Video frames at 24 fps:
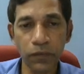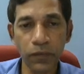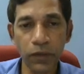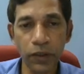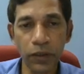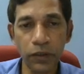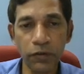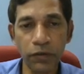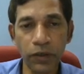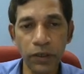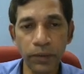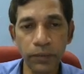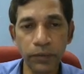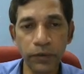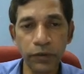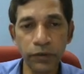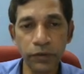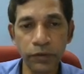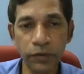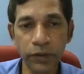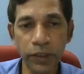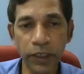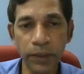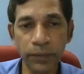you have
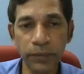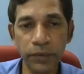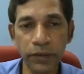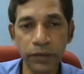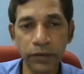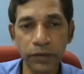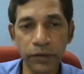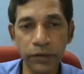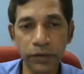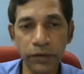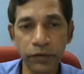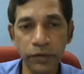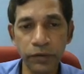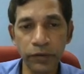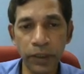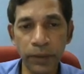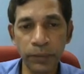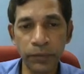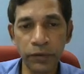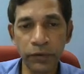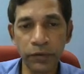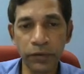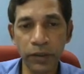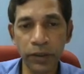
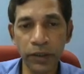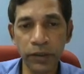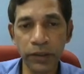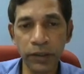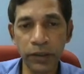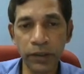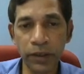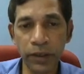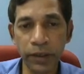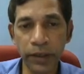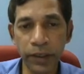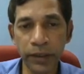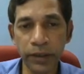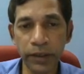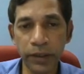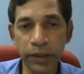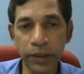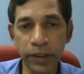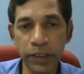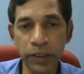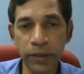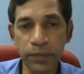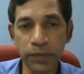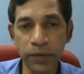to draw the direct
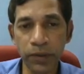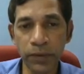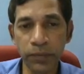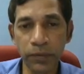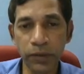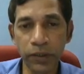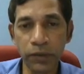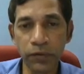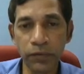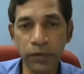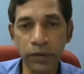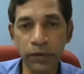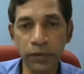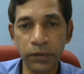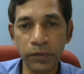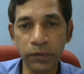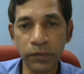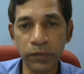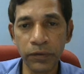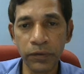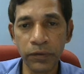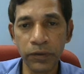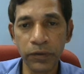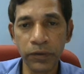edge from Q1
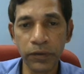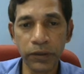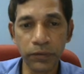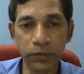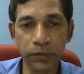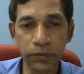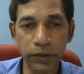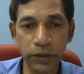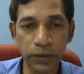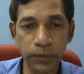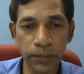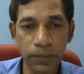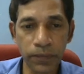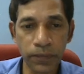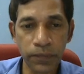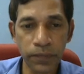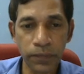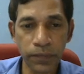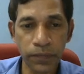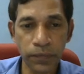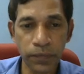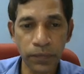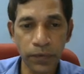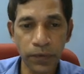to Q3.
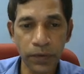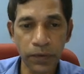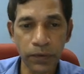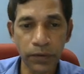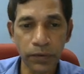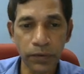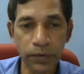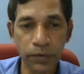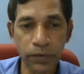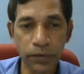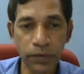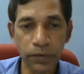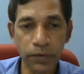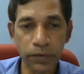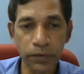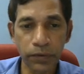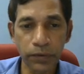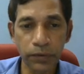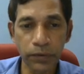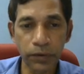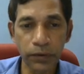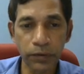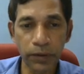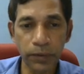So
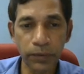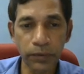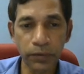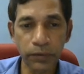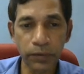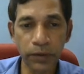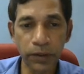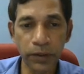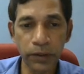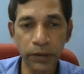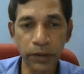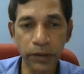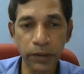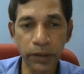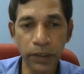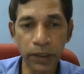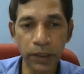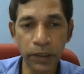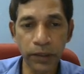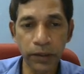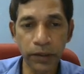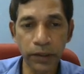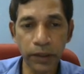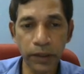you have to draw the
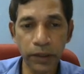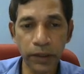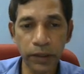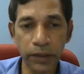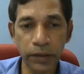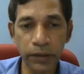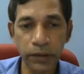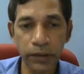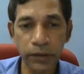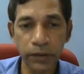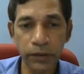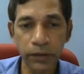direct edge